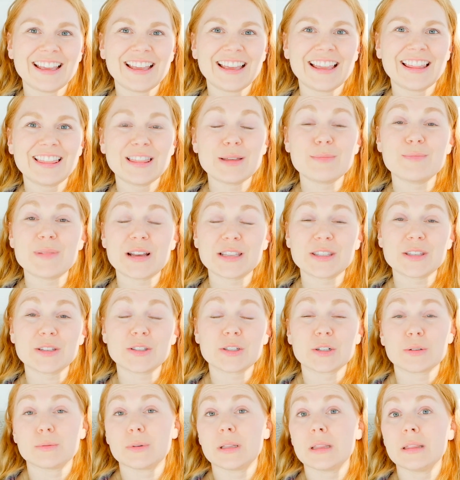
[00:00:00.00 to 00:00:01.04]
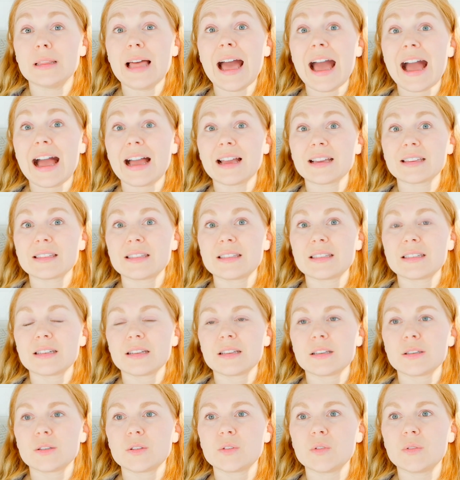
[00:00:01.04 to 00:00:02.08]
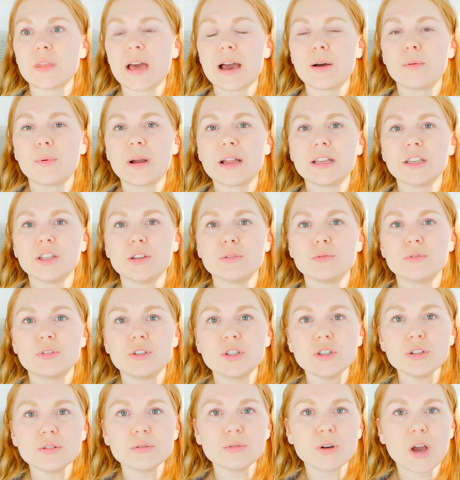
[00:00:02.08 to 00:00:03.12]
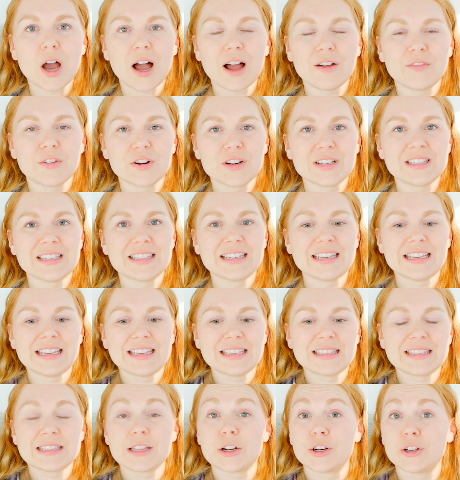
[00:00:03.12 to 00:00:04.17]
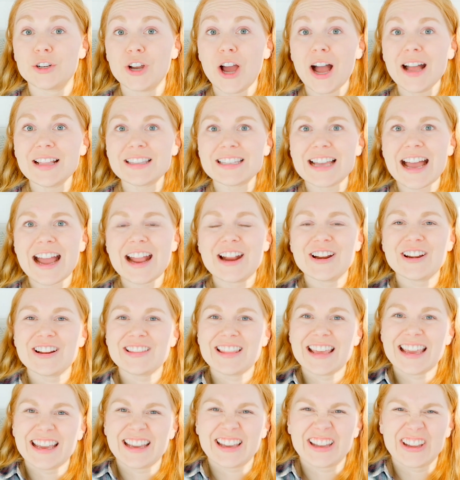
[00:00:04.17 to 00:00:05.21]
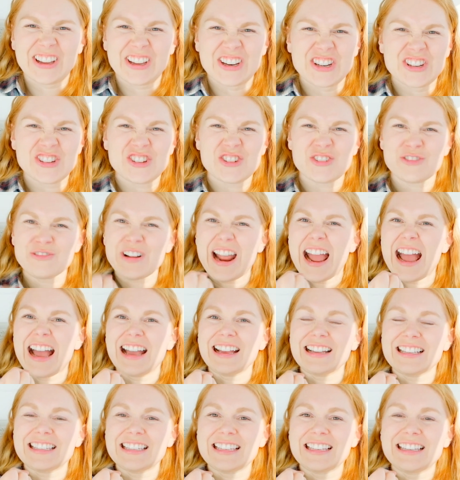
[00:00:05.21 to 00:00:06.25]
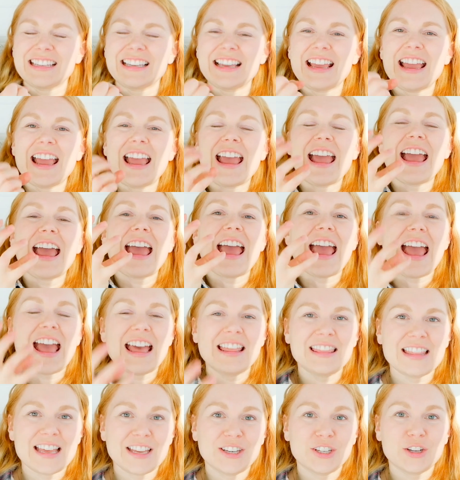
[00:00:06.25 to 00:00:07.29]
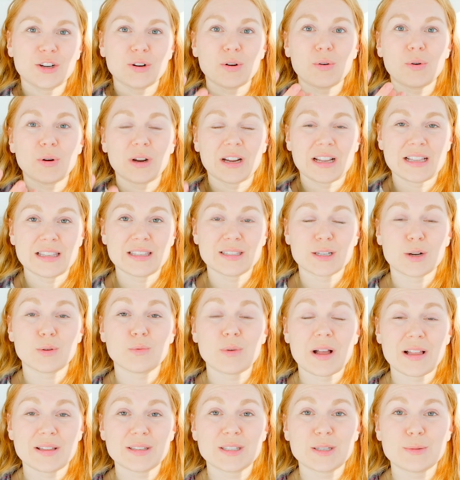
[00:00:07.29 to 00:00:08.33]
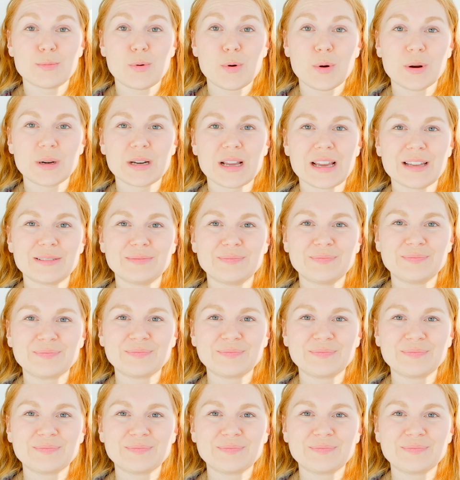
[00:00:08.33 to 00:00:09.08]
the muscles are relaxed so that when you do cough or sneeze, they're not tired and they can contract, and then your organs are well supported.